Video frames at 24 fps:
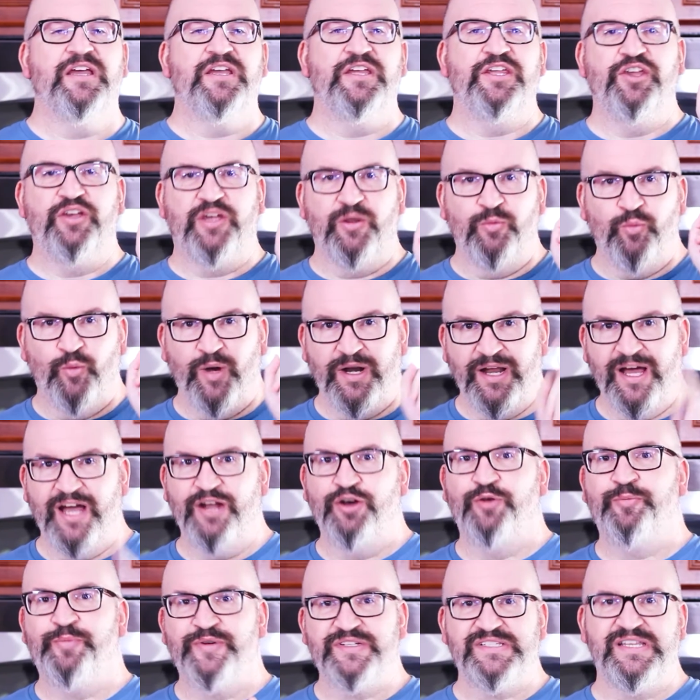You can
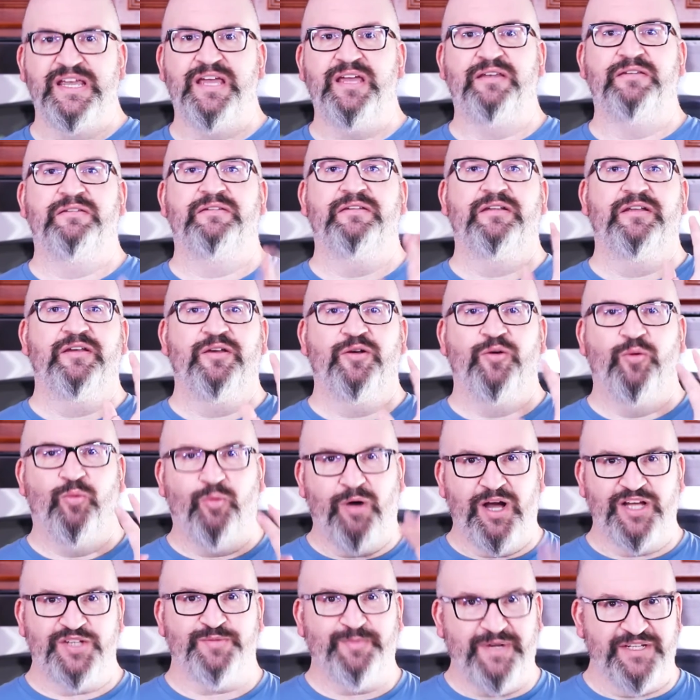100%
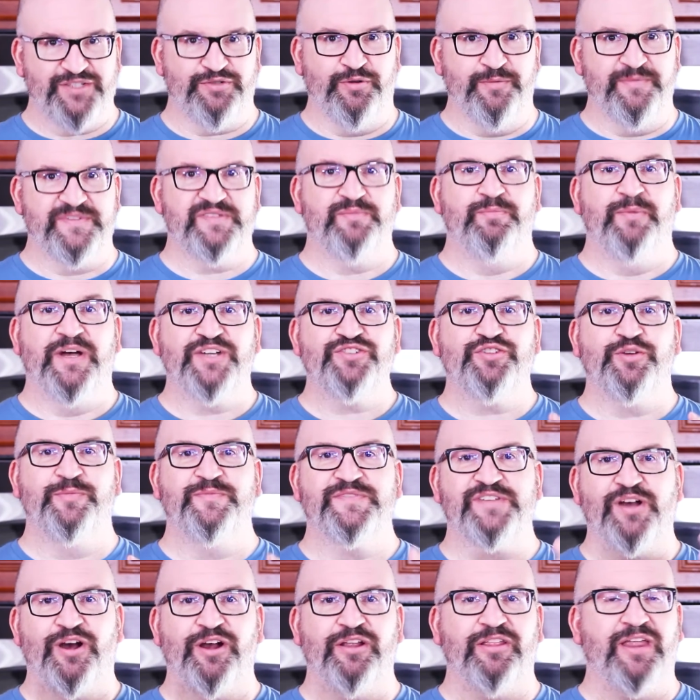wash mushrooms.
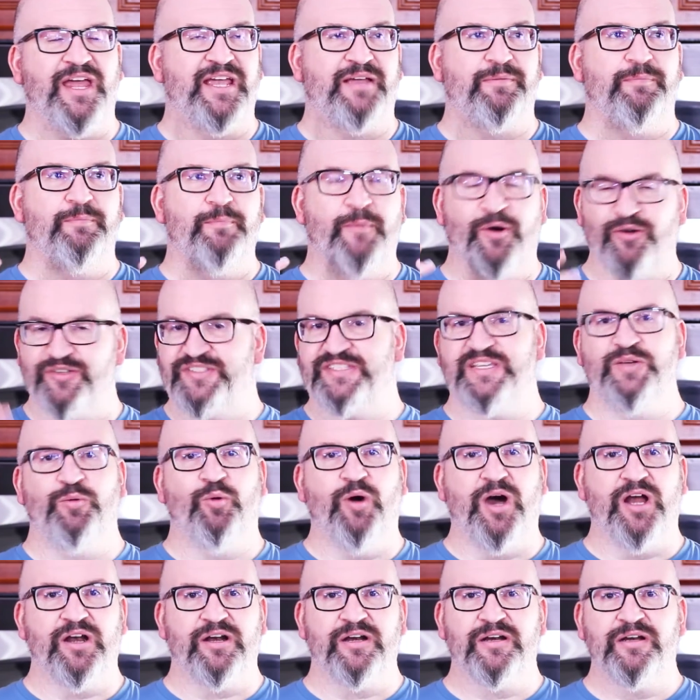Mushrooms are like mostly
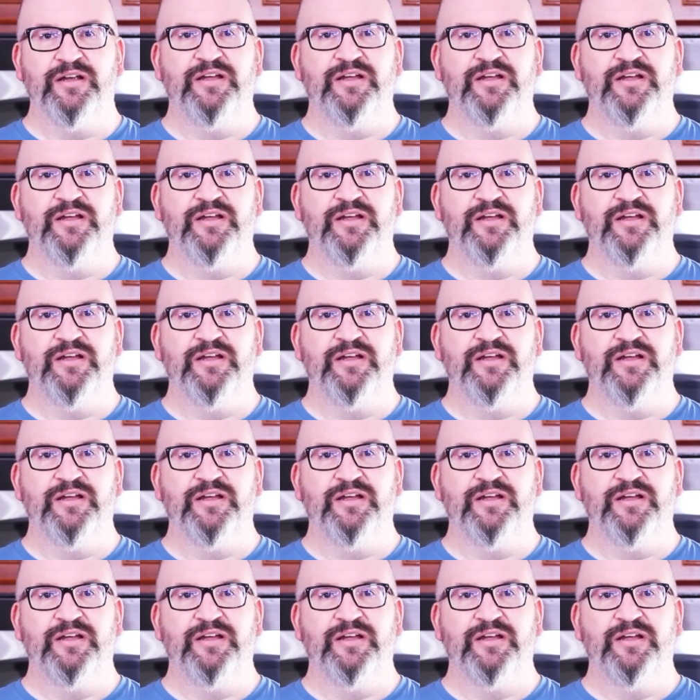water.